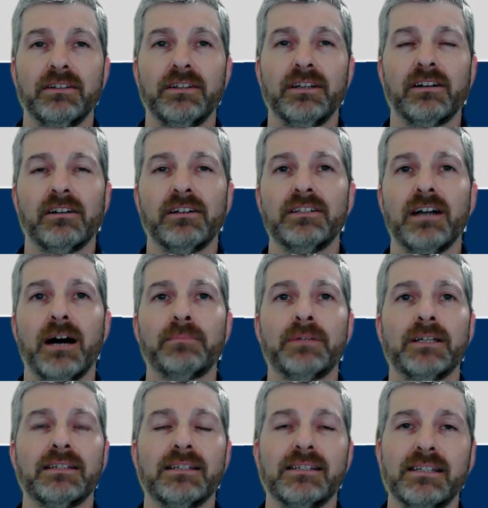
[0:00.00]
They are adopted
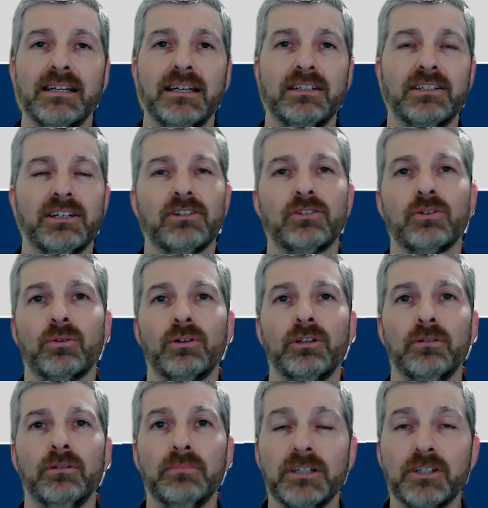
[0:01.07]
at the state,
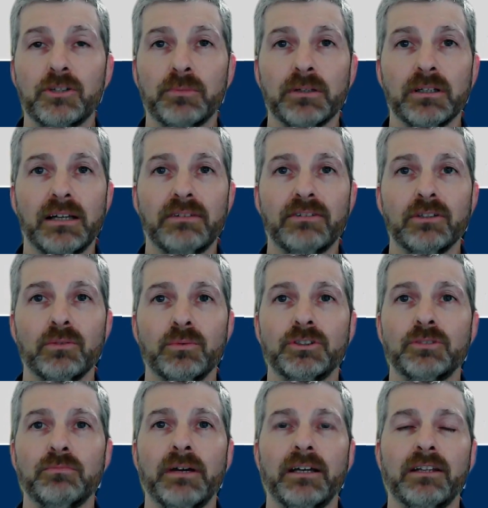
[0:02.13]
territorial, and municipal level,
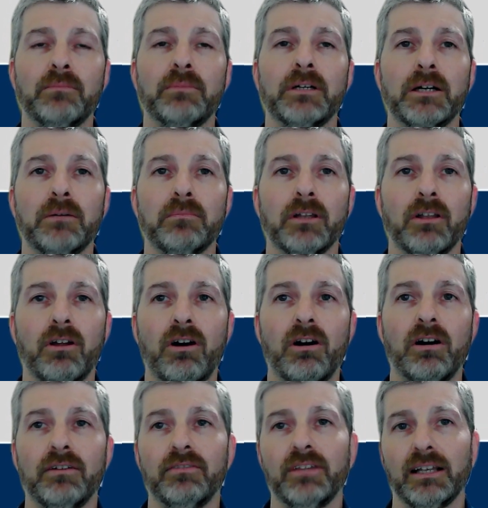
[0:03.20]
which make them become
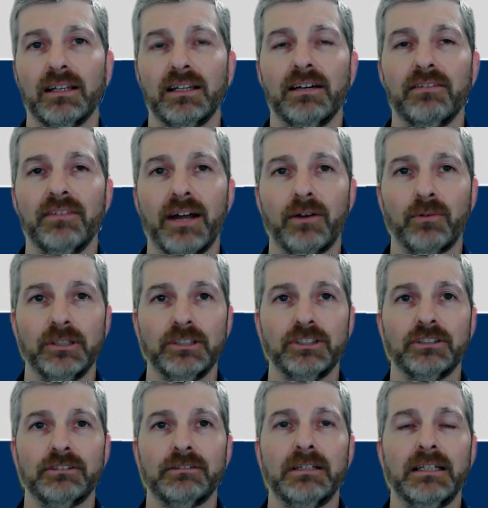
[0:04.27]
law of that
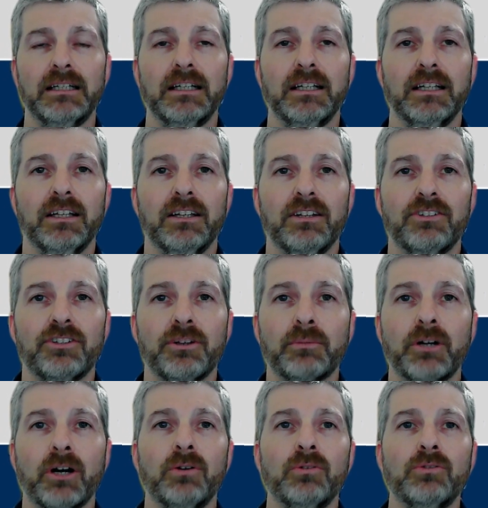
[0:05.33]
region. Some
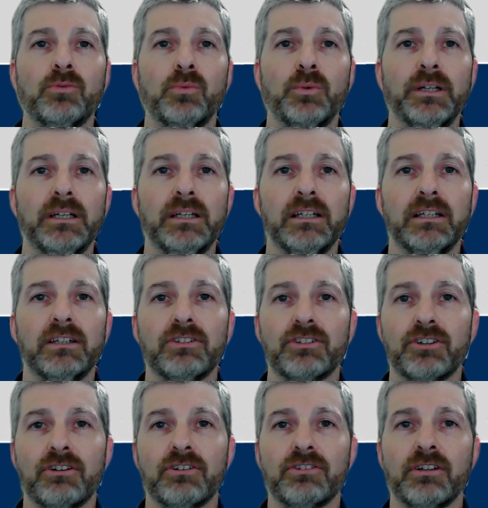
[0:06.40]
codes we
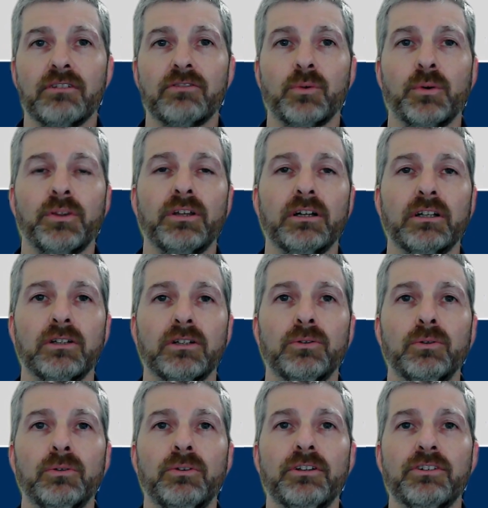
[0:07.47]
concern ourselves with
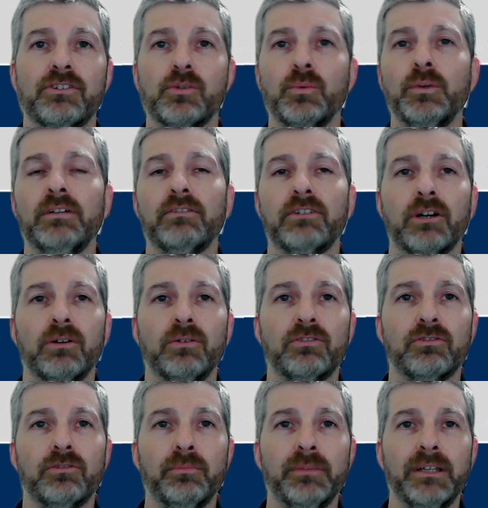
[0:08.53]
include the suite of codes
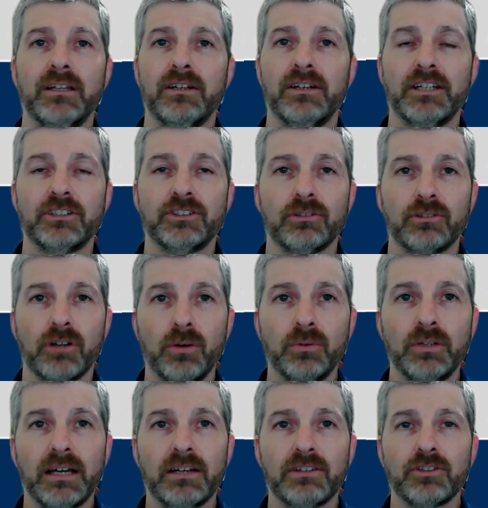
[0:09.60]
from the International Code
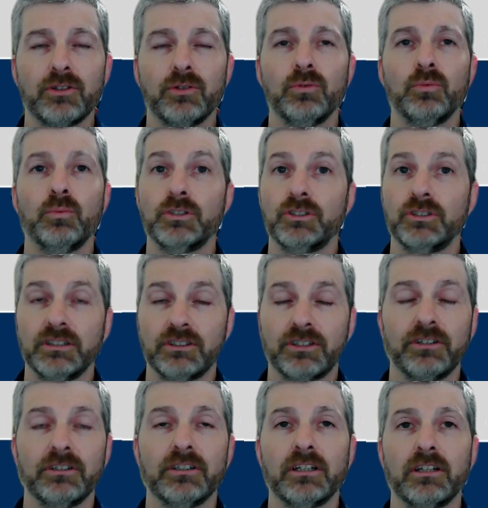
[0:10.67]
Council, which in
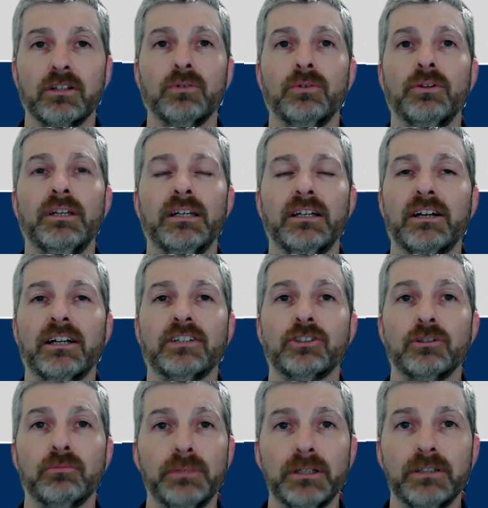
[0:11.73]
turn include the
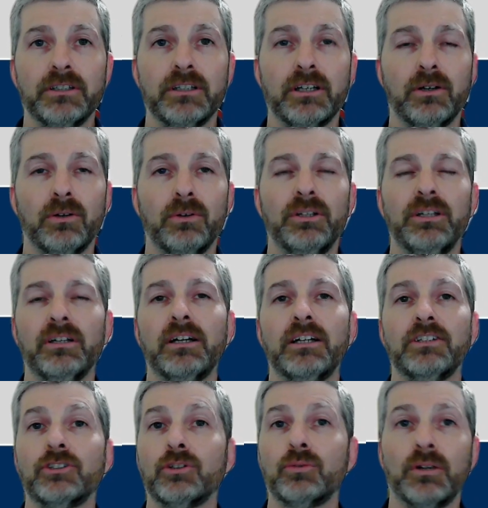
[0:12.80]
International Building Code, the
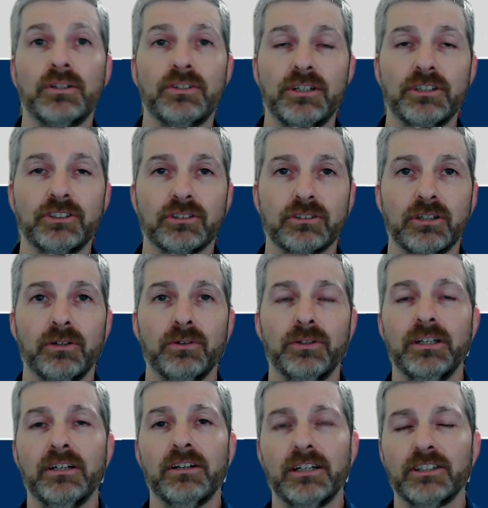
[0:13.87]
International Residential Code,
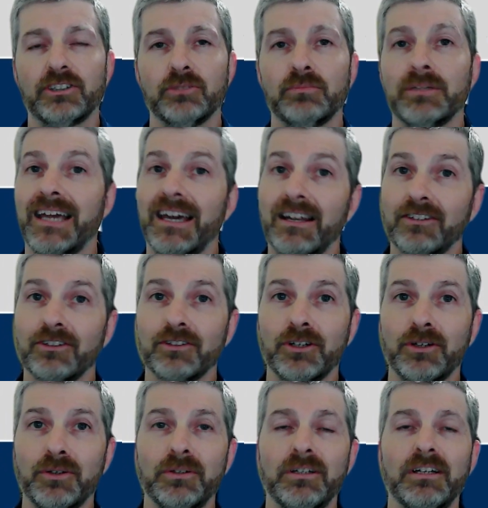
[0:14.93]
the International Mechanical
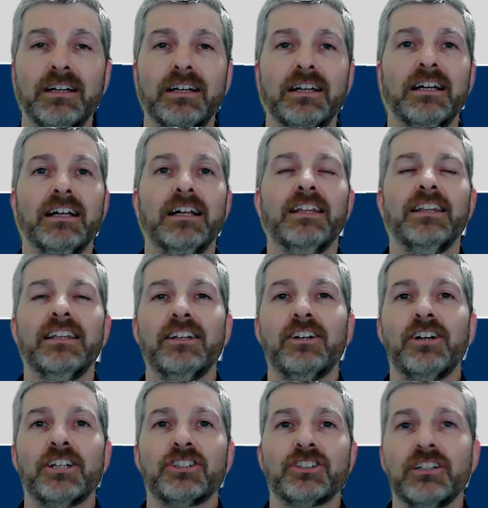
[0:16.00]
Code, the
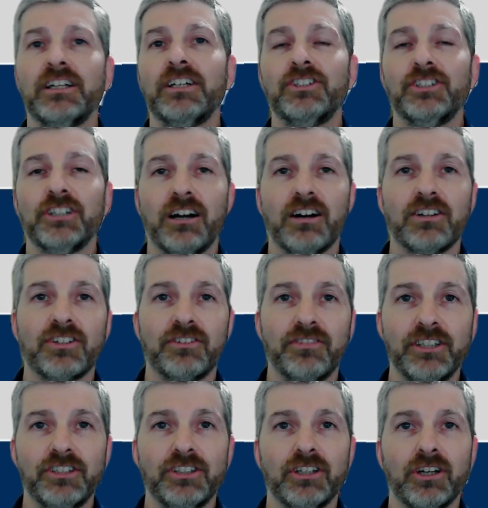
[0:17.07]
International Energy
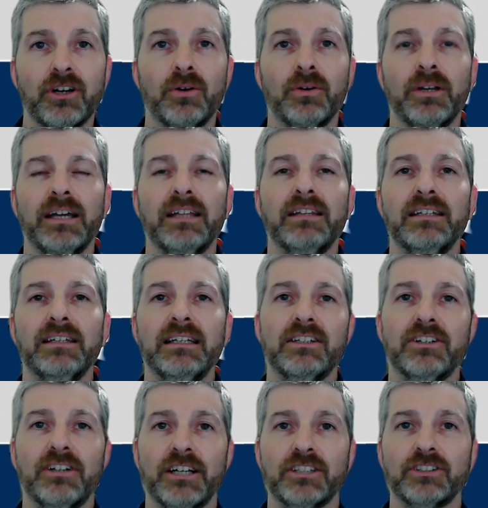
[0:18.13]
Conservation Code, and the
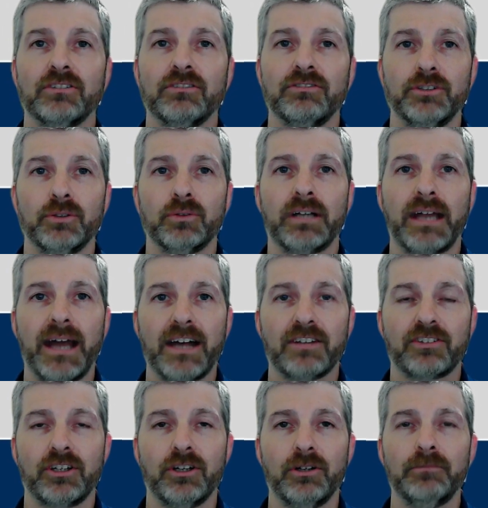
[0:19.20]
International Fuel Gas
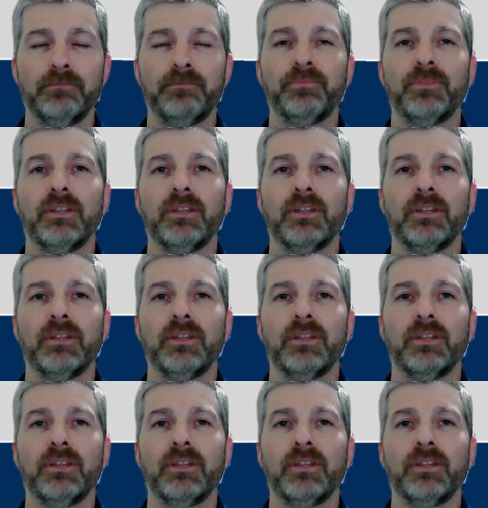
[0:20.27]
Code.